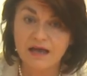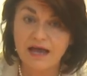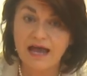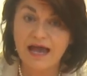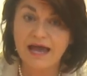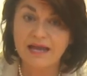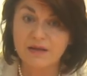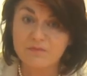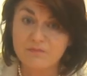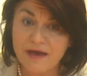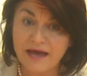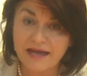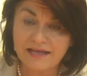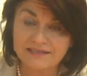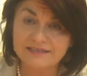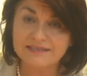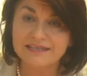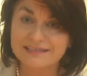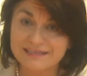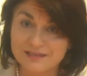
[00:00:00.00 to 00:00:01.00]
and a
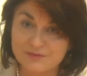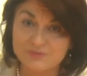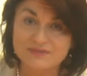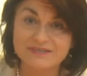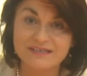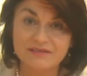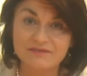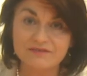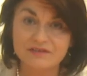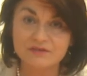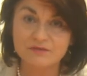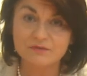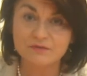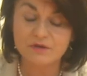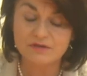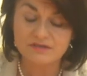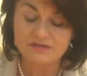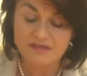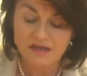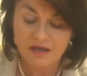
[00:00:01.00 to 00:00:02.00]
mandate that was given to
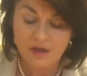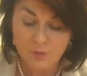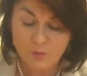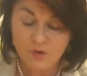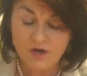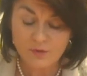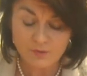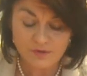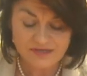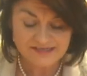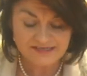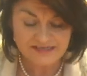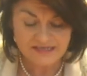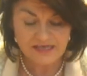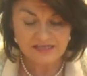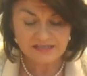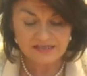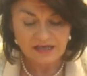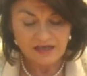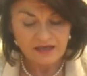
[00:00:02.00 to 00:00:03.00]
us, where we
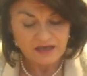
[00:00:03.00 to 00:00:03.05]
said,